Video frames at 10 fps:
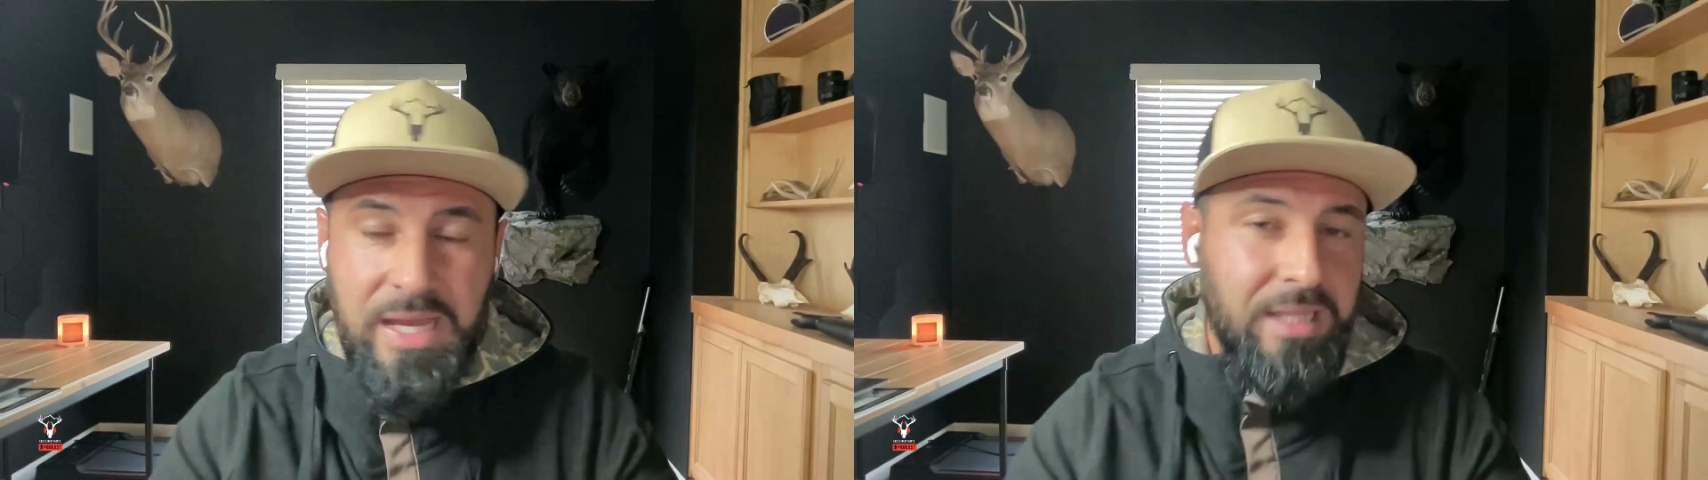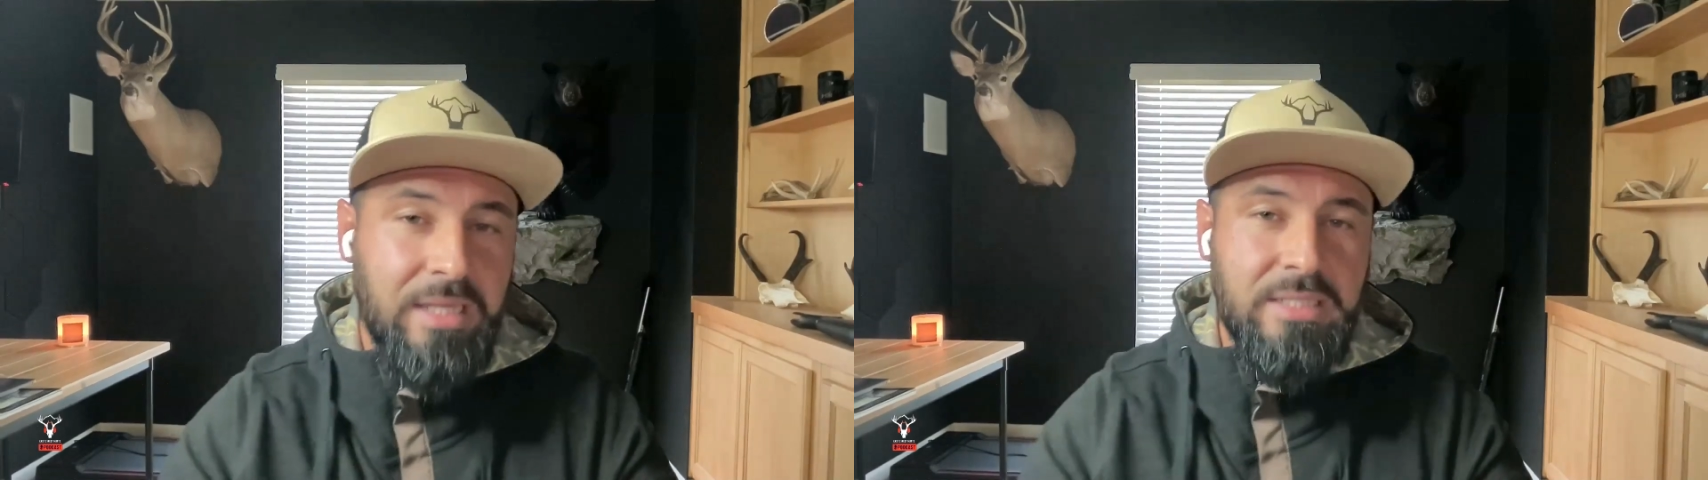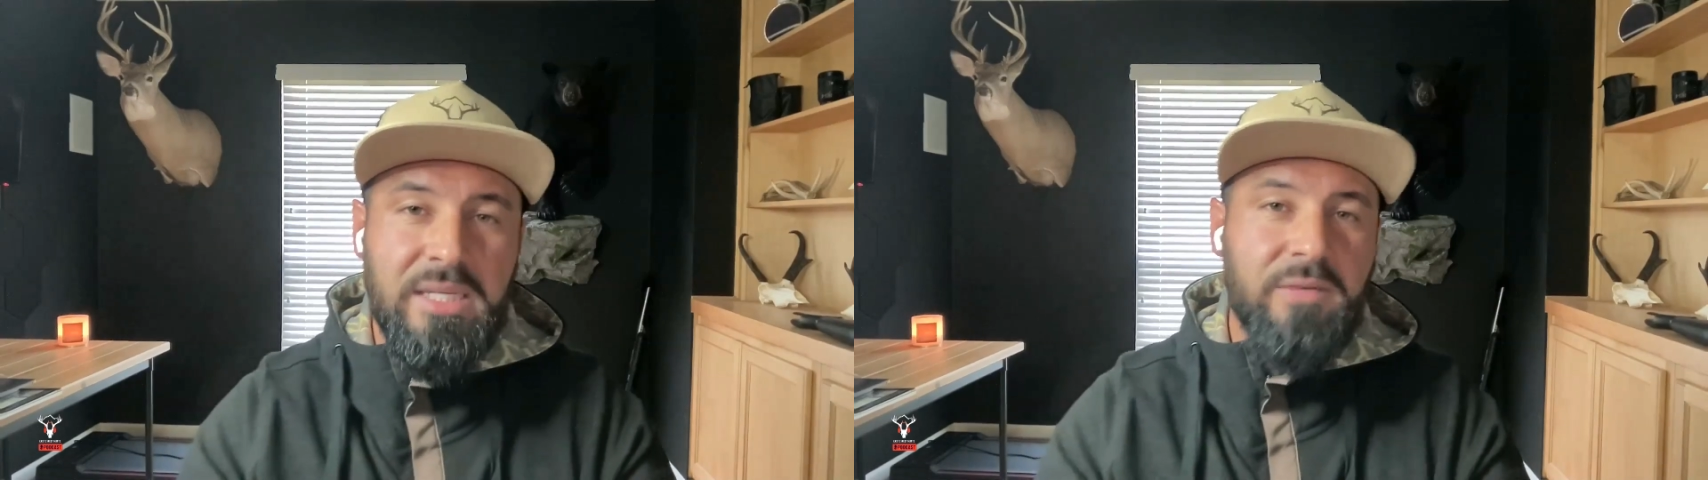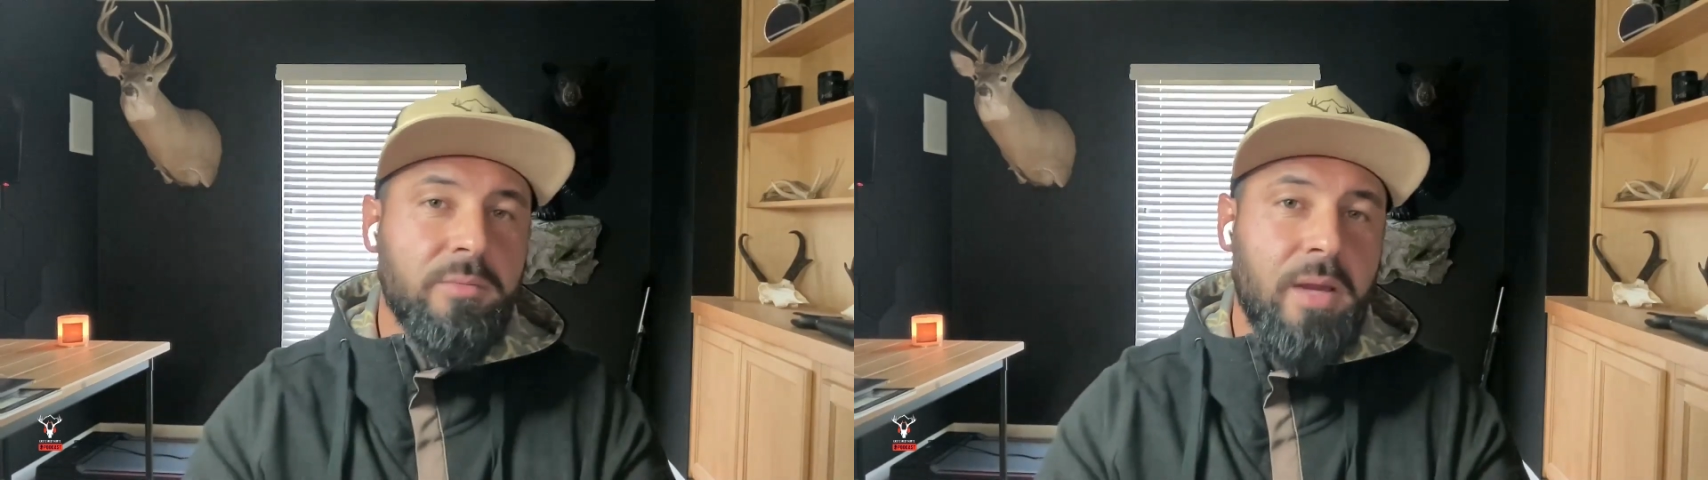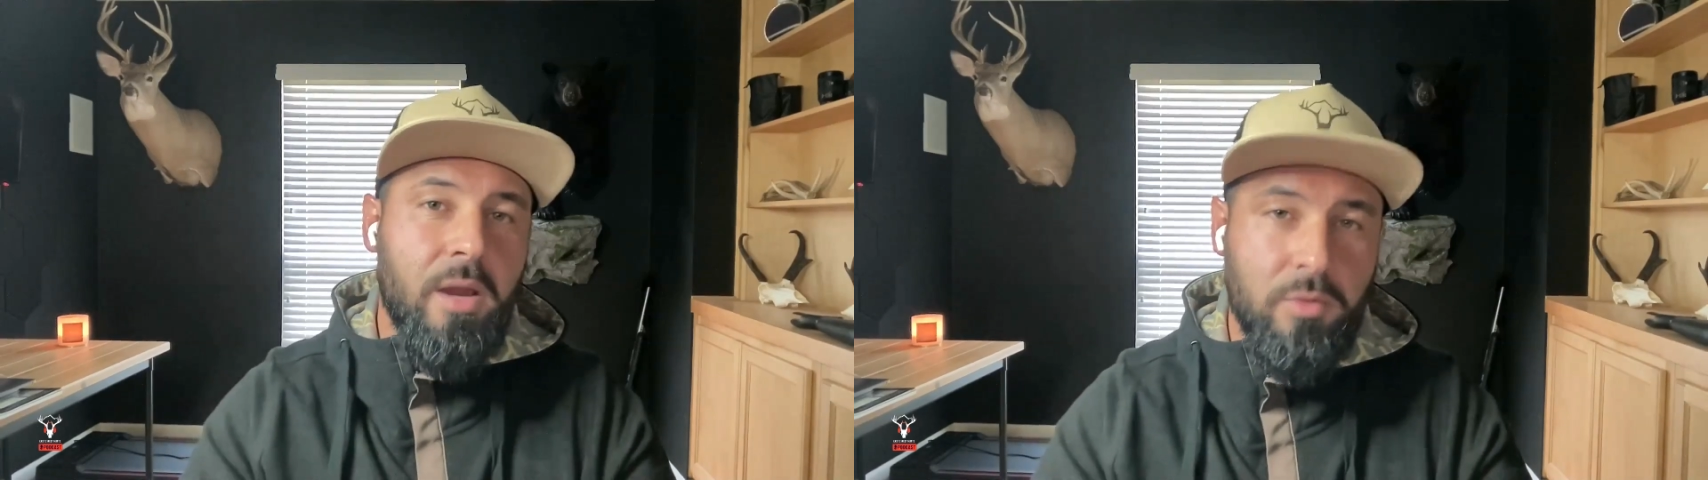Hell, I see it
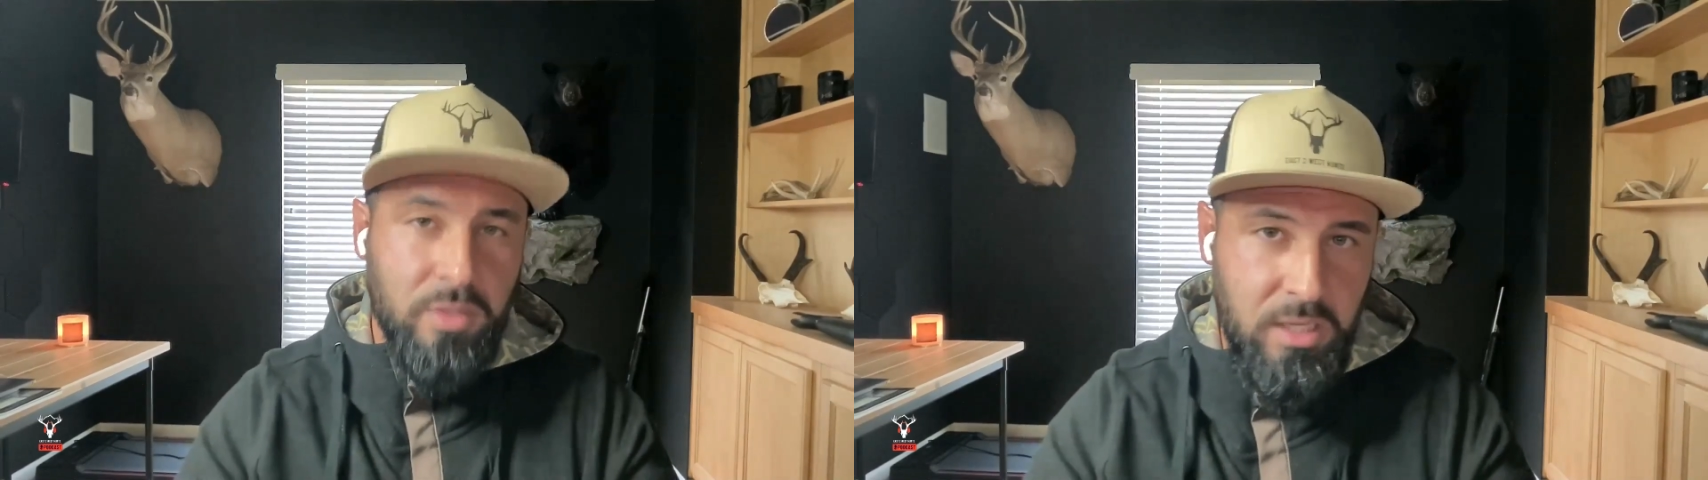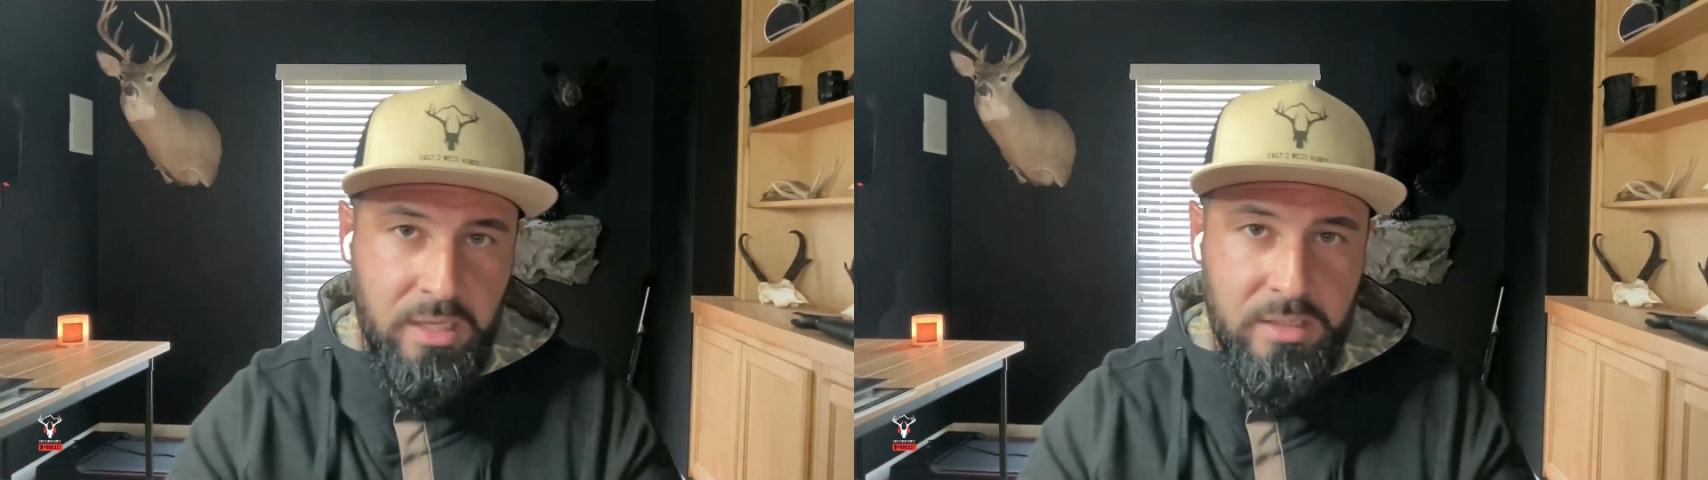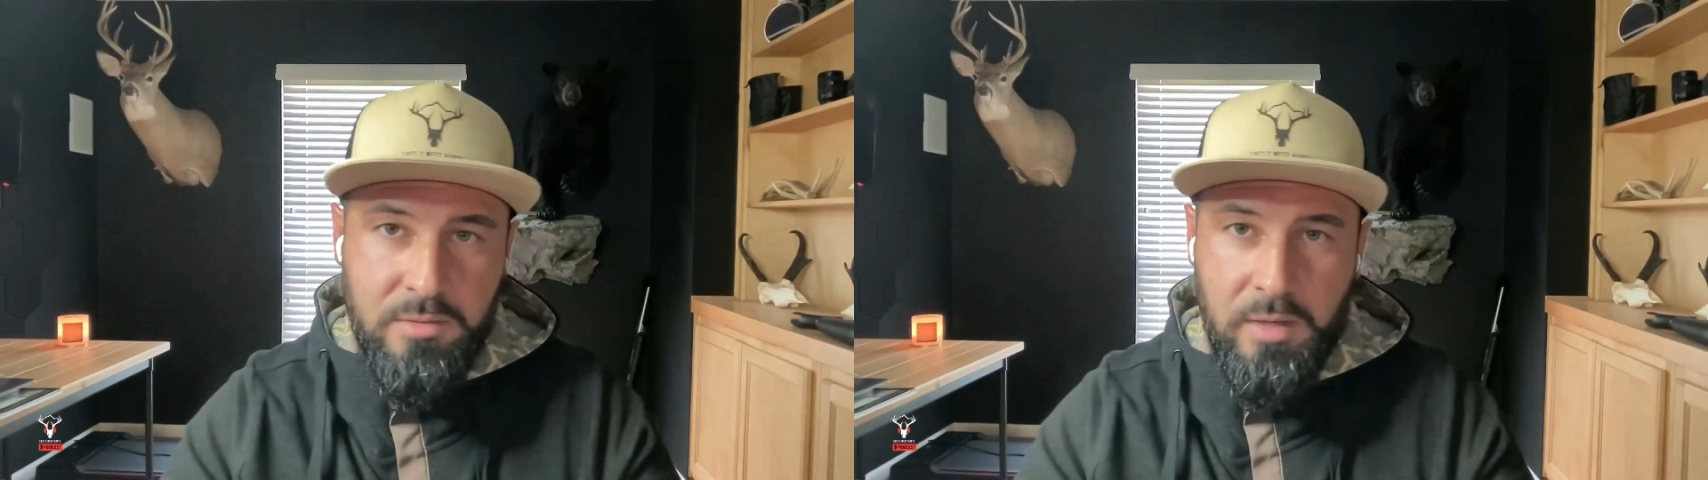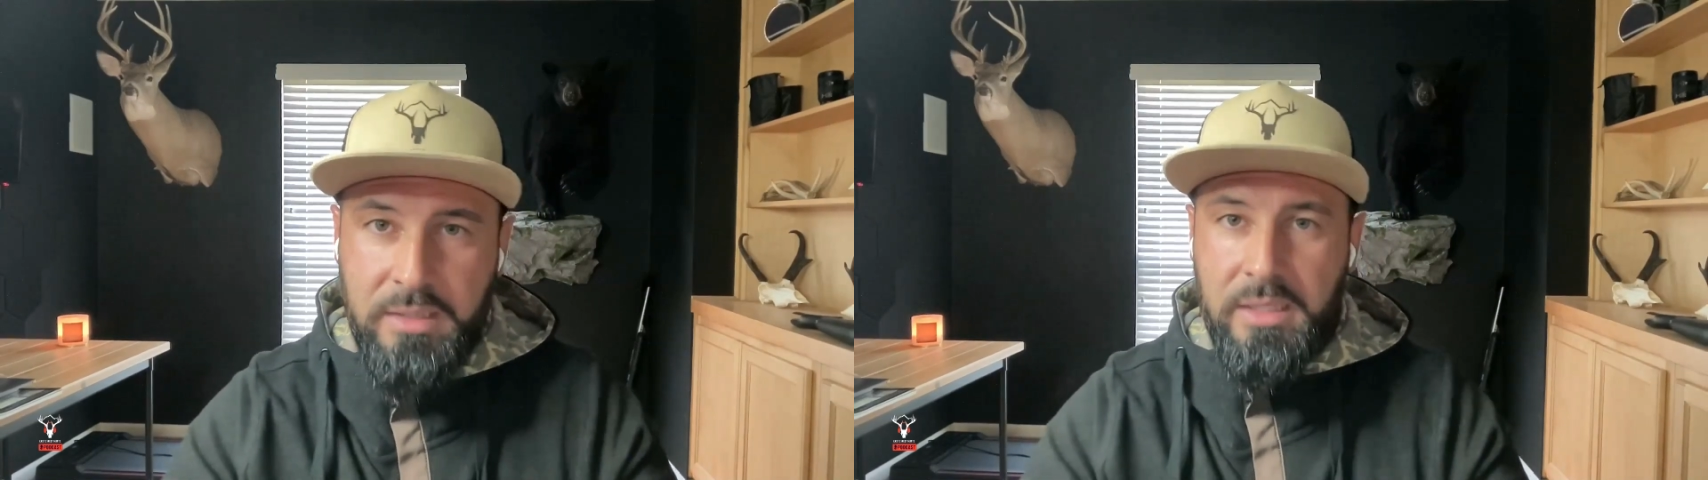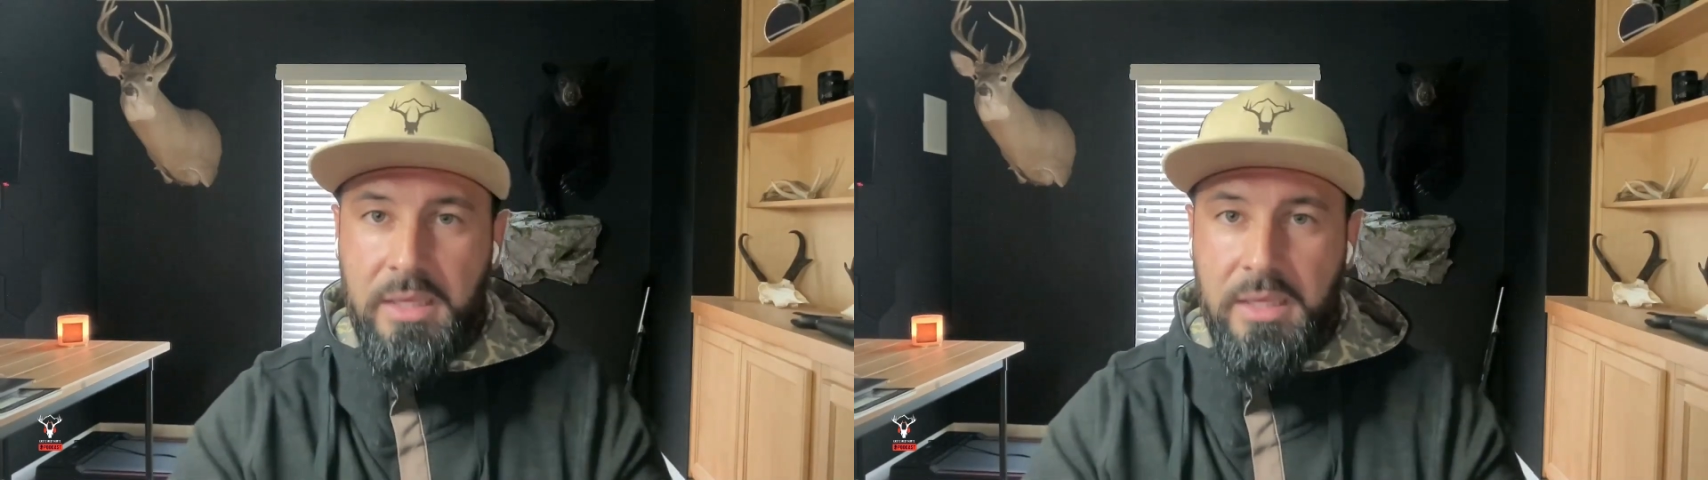with my own kids, right?